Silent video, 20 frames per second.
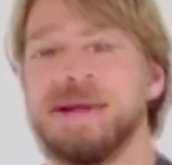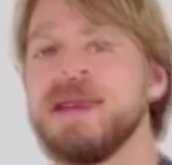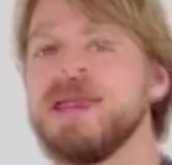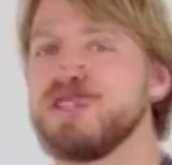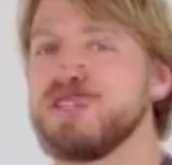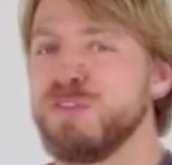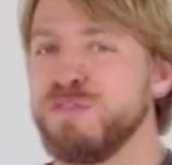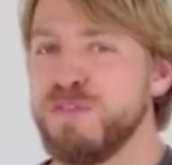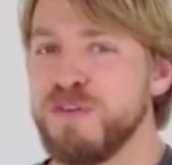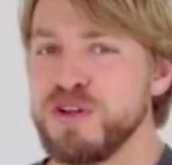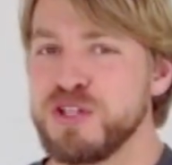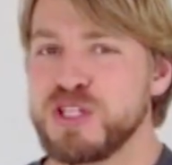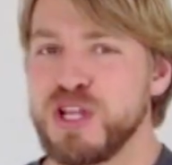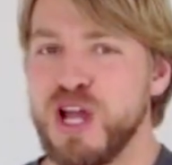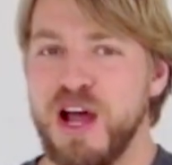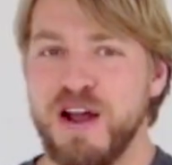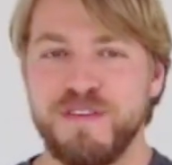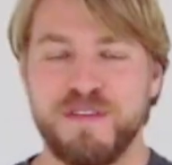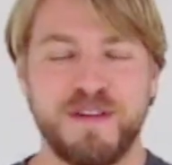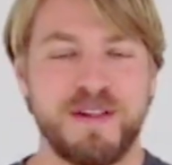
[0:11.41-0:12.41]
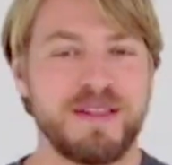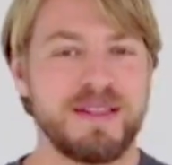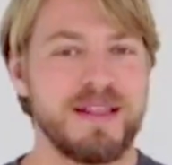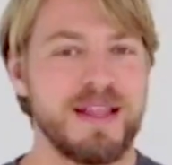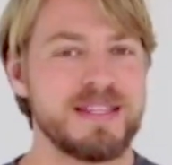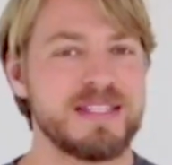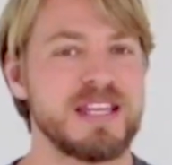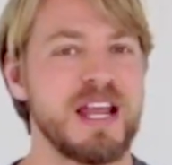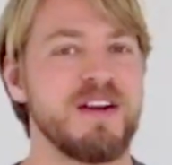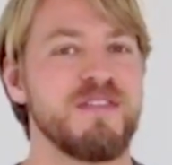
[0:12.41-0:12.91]
So first off,
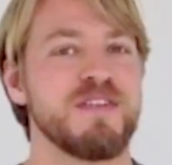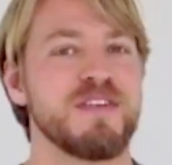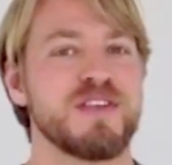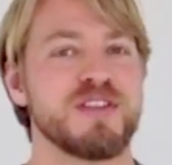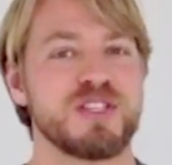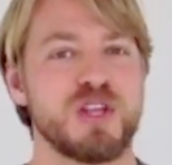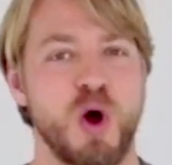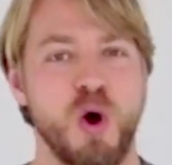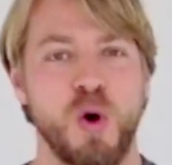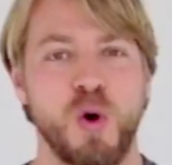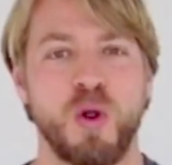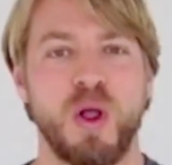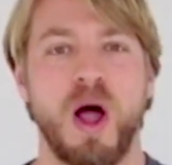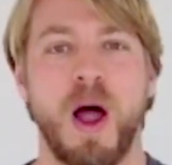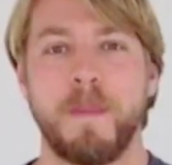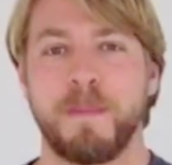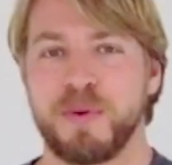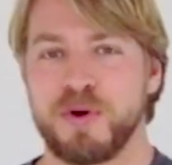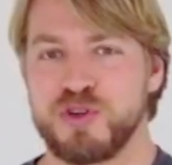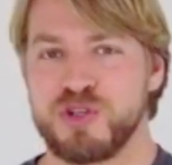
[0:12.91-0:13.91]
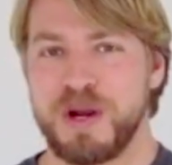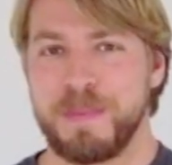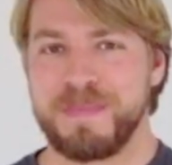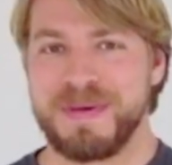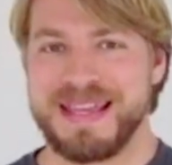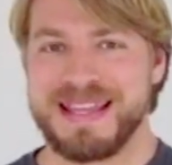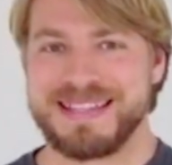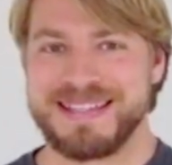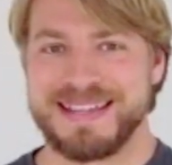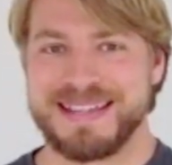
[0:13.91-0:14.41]
let's cover this whole upper
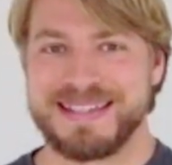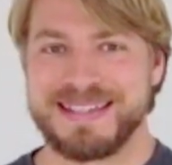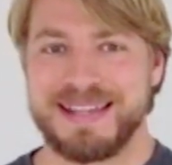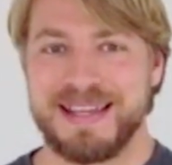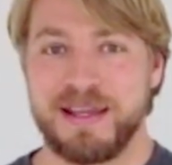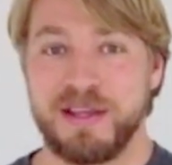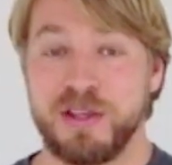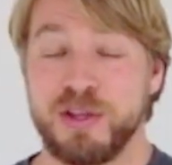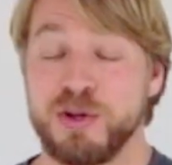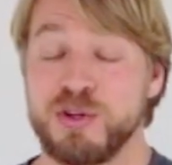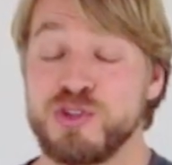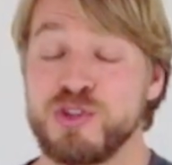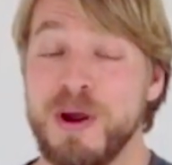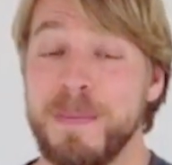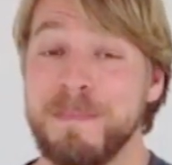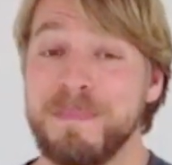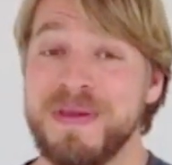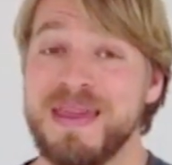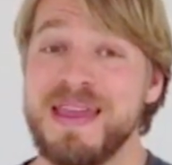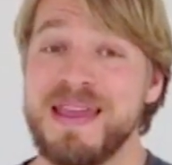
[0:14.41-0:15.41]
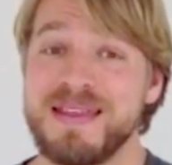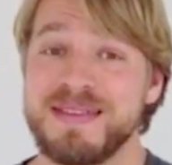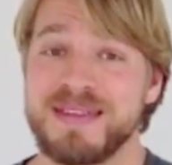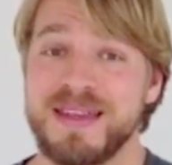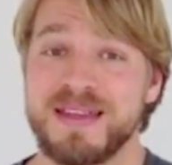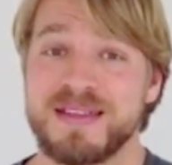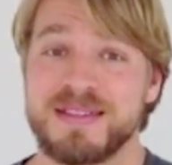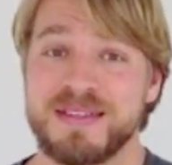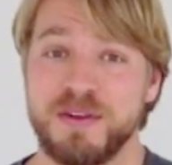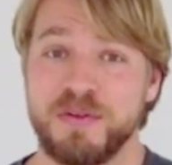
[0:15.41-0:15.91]
trapezius thing. Your
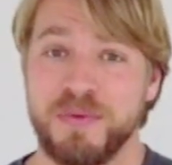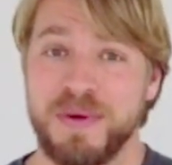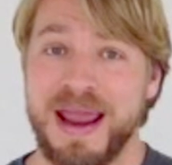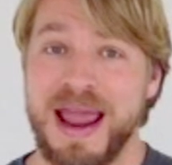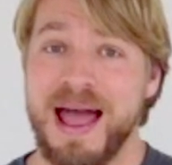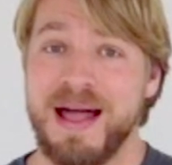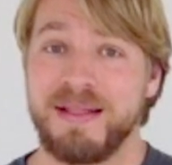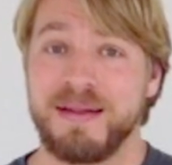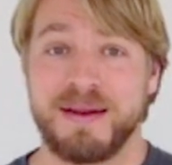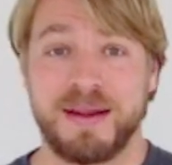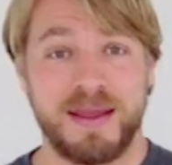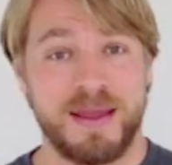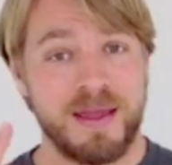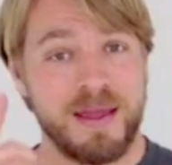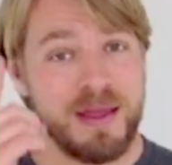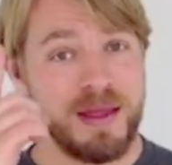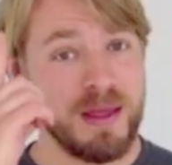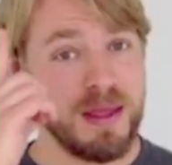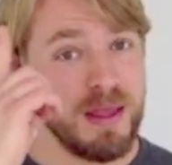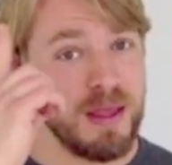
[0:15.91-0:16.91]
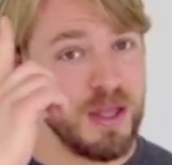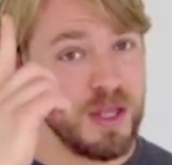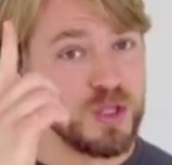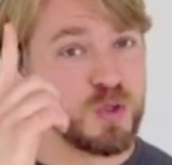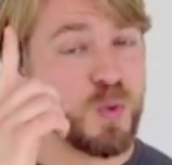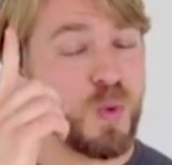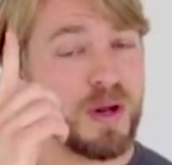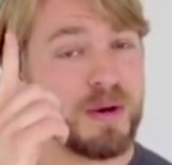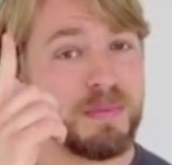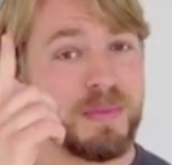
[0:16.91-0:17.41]
trapezius in reality is
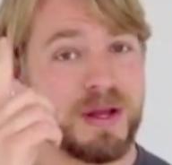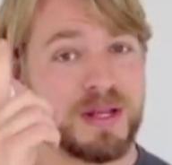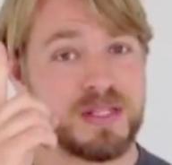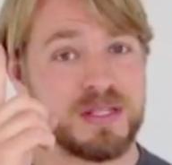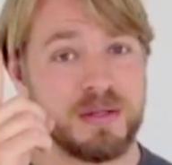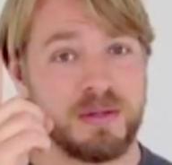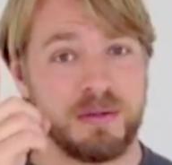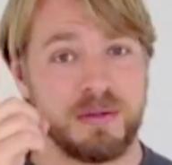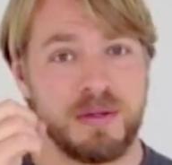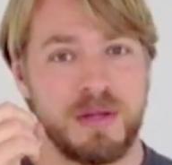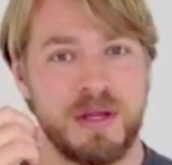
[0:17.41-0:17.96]
one muscle,